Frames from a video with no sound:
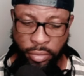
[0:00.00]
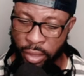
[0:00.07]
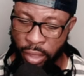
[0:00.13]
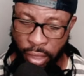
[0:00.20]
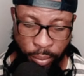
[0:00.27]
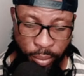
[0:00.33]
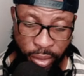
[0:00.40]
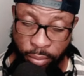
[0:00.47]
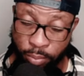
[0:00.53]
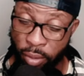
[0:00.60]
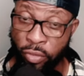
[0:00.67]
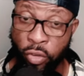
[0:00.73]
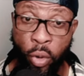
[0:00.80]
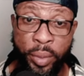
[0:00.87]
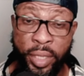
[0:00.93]
I mean,
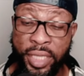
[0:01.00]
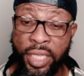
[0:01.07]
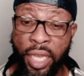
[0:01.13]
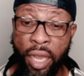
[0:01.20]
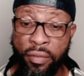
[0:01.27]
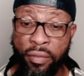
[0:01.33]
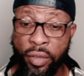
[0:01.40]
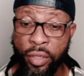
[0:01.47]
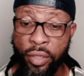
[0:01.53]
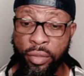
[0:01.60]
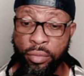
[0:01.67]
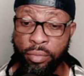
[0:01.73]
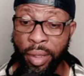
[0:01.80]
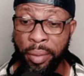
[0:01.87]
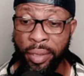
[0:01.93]
performing this cover,
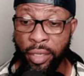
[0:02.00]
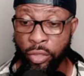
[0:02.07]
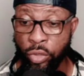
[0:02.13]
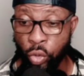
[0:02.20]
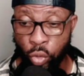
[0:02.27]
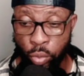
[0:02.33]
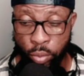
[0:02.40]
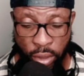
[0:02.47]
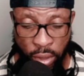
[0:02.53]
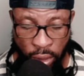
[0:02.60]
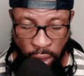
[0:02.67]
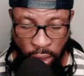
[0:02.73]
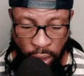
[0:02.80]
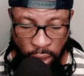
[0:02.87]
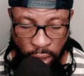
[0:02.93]
my mother told me,
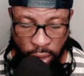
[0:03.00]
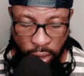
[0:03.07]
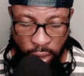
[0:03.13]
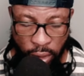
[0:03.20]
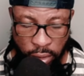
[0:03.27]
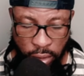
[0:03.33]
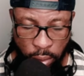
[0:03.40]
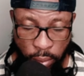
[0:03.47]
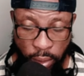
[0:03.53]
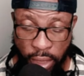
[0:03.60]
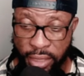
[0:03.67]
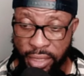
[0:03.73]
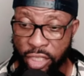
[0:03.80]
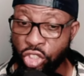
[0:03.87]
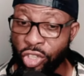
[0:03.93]
to me,
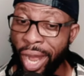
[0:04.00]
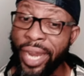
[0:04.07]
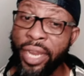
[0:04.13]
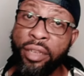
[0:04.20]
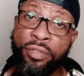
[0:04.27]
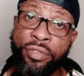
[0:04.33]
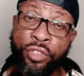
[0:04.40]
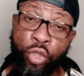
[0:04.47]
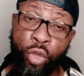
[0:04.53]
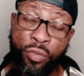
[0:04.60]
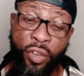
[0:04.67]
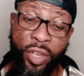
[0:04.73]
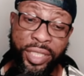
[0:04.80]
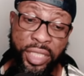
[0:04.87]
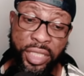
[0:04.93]
it's a triumph, you know,
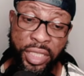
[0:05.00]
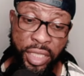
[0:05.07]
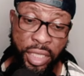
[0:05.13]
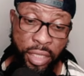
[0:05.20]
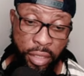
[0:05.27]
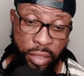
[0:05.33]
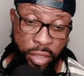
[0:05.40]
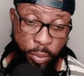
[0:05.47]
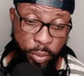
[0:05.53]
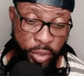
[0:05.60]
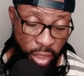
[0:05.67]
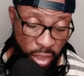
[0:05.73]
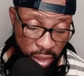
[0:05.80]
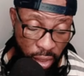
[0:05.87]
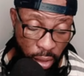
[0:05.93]
of artistic
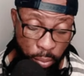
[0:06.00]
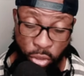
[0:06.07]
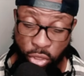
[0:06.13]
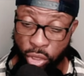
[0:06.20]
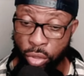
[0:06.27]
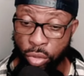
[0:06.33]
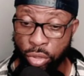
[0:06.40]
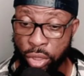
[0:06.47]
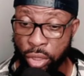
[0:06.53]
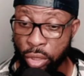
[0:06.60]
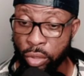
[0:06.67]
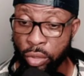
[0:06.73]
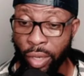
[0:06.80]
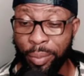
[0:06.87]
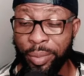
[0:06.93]
interpretation and musical
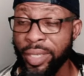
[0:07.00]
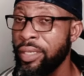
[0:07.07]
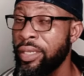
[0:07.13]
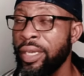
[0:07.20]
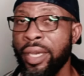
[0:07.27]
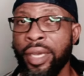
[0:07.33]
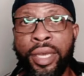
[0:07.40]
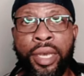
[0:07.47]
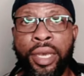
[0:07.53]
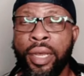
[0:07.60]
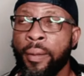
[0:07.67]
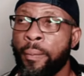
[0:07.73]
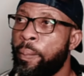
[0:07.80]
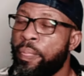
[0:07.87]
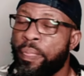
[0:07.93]
skill. I mean,
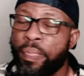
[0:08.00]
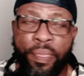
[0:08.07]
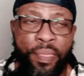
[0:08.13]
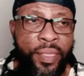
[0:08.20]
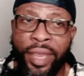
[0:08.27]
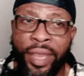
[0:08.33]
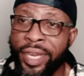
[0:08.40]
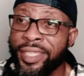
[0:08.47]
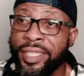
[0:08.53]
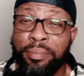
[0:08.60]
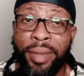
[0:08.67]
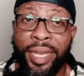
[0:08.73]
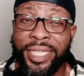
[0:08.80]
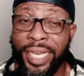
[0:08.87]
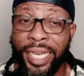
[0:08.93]
there isn't
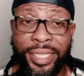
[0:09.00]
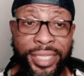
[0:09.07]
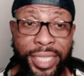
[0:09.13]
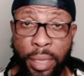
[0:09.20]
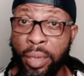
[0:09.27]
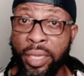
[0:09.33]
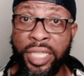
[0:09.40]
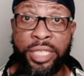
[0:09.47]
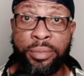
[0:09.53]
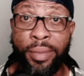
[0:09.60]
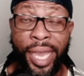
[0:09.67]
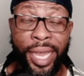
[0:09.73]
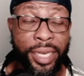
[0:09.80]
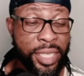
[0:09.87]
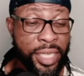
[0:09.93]
much I can say about this
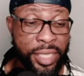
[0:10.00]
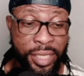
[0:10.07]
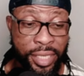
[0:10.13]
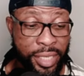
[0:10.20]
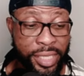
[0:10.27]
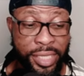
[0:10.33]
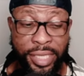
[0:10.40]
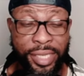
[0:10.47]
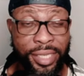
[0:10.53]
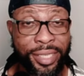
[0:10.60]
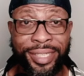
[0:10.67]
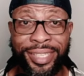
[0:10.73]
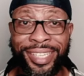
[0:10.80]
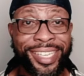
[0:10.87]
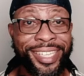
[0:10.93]
man.
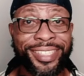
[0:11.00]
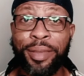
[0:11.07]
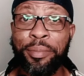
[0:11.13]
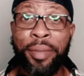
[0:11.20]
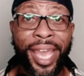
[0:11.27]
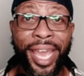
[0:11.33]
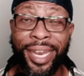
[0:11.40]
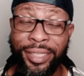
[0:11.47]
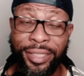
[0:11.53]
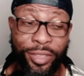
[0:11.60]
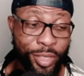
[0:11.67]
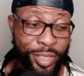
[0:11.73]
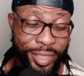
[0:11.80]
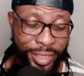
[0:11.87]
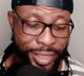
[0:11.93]
He's the man, you
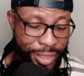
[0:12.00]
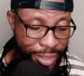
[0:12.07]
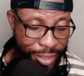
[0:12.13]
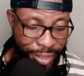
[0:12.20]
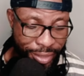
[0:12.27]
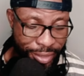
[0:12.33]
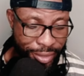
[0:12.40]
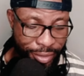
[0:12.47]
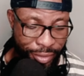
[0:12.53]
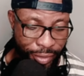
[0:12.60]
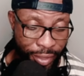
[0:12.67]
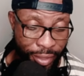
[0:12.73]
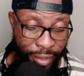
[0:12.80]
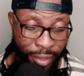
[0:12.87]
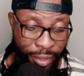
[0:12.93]
know, he's the genius, you
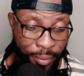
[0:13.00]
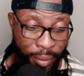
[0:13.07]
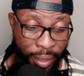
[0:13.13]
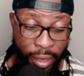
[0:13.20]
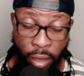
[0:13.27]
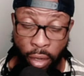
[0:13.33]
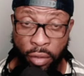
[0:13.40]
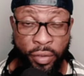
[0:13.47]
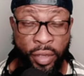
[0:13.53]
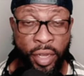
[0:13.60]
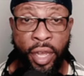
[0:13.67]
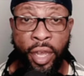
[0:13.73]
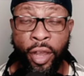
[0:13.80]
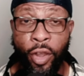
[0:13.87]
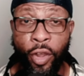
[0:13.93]
know, and I love
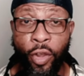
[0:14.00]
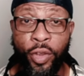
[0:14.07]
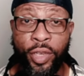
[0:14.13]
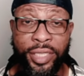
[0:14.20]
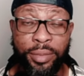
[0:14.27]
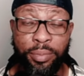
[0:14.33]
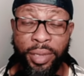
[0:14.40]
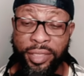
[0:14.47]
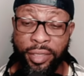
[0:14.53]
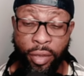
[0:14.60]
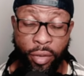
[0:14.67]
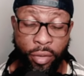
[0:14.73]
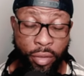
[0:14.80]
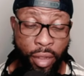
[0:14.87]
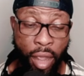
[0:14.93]
all his
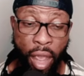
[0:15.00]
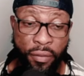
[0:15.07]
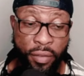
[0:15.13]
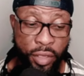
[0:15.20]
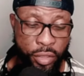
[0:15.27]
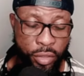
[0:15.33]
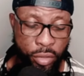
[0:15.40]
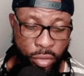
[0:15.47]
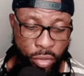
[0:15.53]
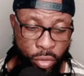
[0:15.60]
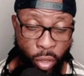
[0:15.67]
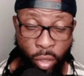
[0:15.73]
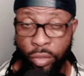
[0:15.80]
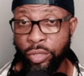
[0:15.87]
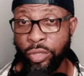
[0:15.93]
metal covers, you know, to
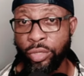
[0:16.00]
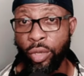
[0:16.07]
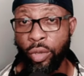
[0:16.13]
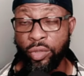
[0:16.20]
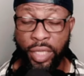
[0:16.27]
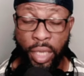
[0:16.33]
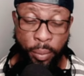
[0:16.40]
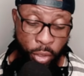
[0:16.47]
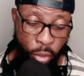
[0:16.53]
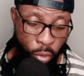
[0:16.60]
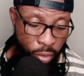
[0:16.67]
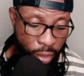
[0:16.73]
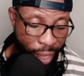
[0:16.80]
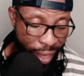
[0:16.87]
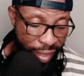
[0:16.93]
all these songs. Let me
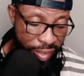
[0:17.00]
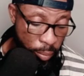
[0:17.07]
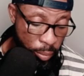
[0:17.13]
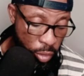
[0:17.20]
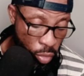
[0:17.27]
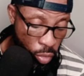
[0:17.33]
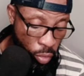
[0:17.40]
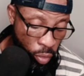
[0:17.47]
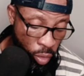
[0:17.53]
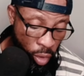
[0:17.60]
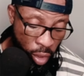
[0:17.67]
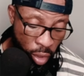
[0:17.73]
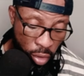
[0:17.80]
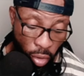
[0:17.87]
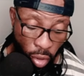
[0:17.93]
know, guys, let me know
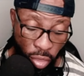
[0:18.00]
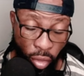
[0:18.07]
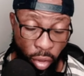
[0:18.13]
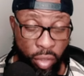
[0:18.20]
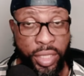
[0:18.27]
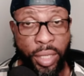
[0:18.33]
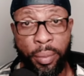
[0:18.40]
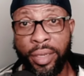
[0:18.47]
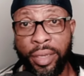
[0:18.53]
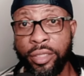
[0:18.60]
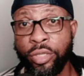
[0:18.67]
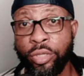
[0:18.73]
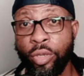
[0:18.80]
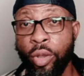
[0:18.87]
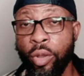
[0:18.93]
your thoughts about
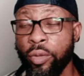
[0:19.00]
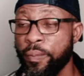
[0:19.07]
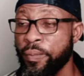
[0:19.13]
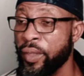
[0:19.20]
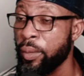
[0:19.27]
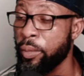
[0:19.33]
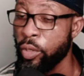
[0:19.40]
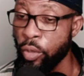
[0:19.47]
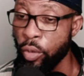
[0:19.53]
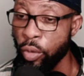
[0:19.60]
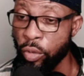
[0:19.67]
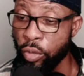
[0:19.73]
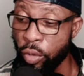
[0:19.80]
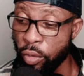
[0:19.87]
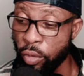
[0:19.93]
this song. Let me
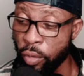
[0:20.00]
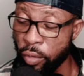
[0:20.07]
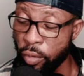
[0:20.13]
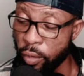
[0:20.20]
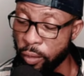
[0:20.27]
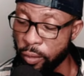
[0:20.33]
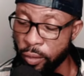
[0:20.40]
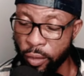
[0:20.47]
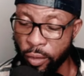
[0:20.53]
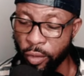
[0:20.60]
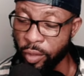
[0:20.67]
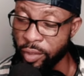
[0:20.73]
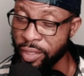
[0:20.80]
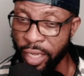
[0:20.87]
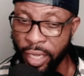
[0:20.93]
know
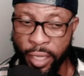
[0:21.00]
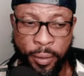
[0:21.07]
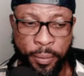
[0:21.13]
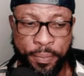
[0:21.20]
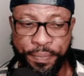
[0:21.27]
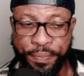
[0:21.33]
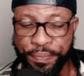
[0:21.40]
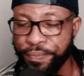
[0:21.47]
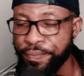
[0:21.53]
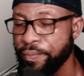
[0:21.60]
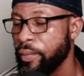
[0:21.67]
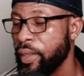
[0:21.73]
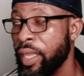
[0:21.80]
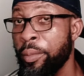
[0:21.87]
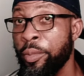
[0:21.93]
your take.
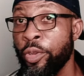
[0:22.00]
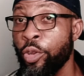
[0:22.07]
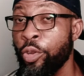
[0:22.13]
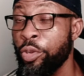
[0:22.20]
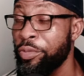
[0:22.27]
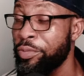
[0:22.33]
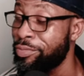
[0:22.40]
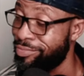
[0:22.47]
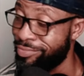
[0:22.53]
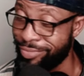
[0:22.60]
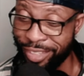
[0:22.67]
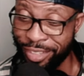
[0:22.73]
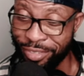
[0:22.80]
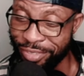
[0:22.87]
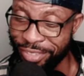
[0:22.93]
Let me know
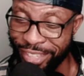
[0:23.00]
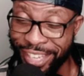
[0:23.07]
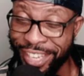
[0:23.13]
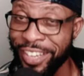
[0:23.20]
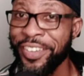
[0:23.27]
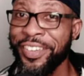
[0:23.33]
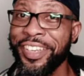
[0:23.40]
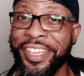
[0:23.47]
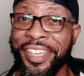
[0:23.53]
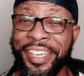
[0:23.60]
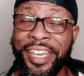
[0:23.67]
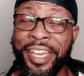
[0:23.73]
if he killed it.